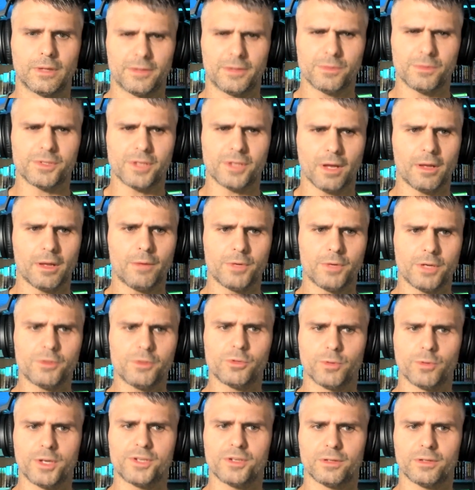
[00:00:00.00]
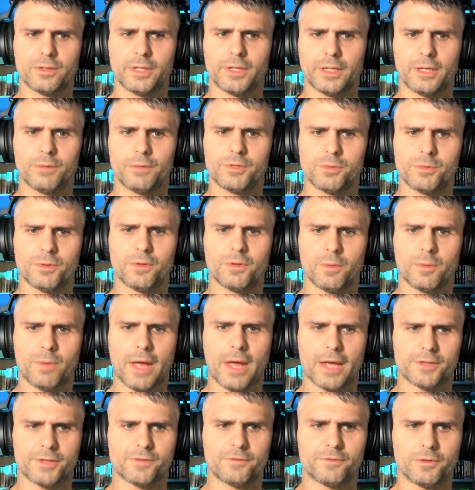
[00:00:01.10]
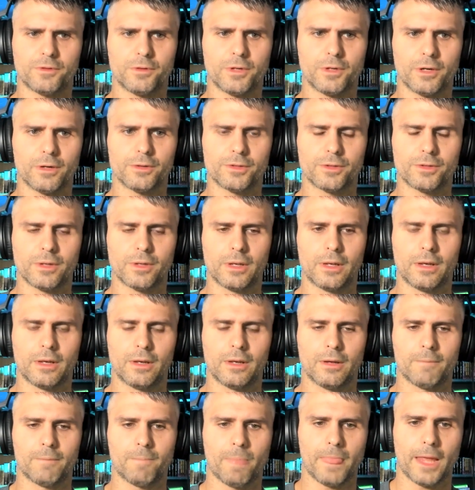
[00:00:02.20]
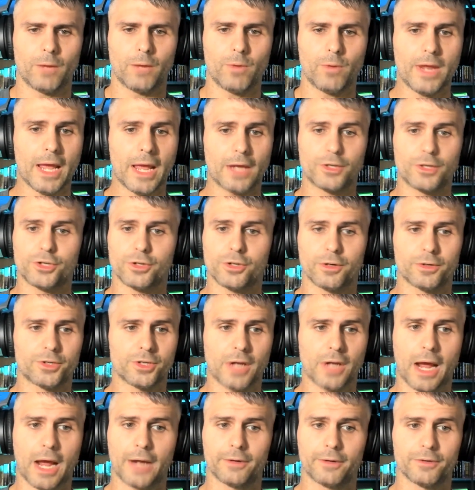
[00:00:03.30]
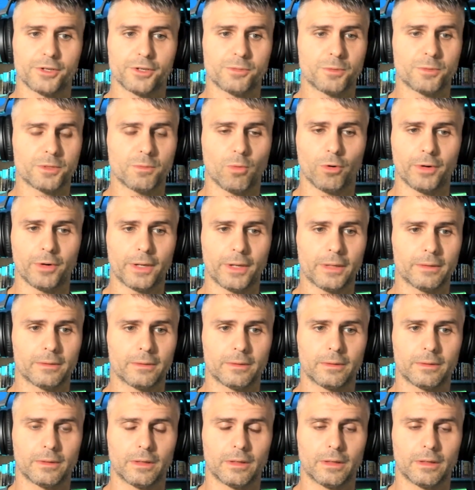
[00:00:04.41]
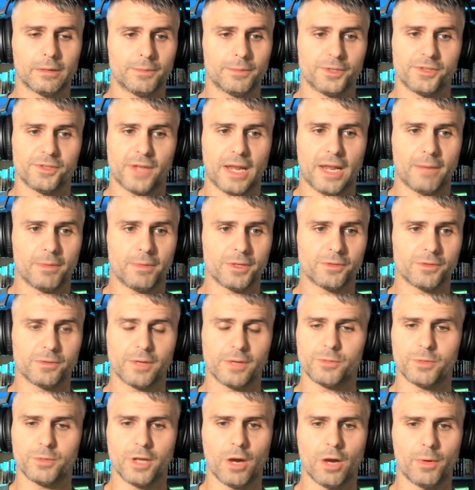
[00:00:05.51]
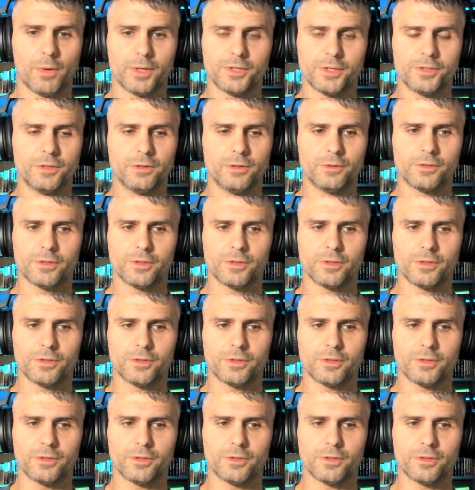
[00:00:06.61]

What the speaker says: It was recently. It was within the past few years. And we had church on Christmas morning, the same as we always do.